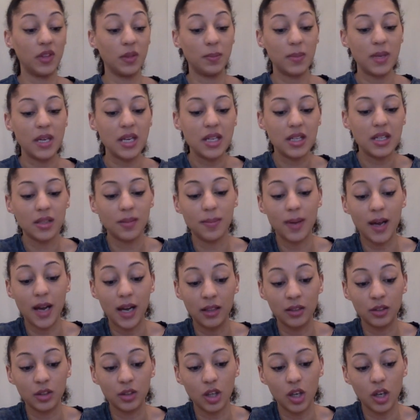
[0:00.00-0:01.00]
the Peter
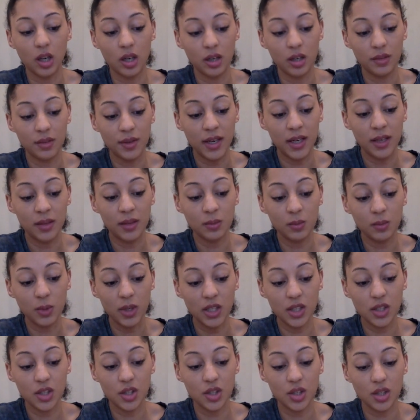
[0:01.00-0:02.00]
Pan colouring,
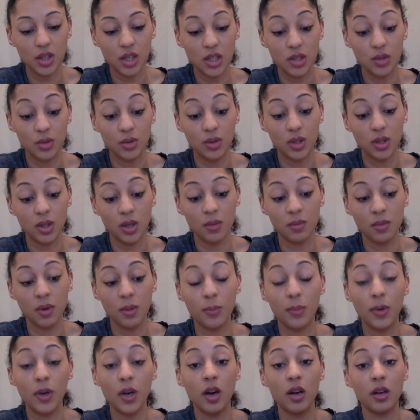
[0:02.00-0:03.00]
which is also on my
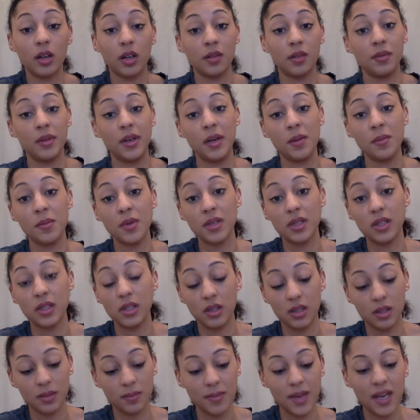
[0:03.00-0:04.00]
blog. I really
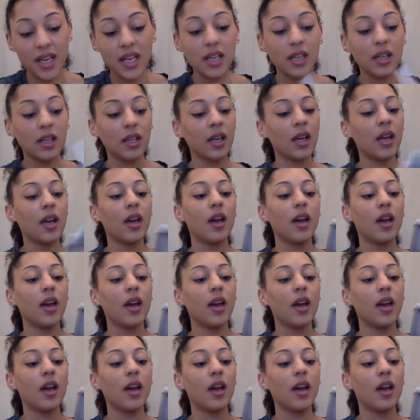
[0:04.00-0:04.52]
wanted to make,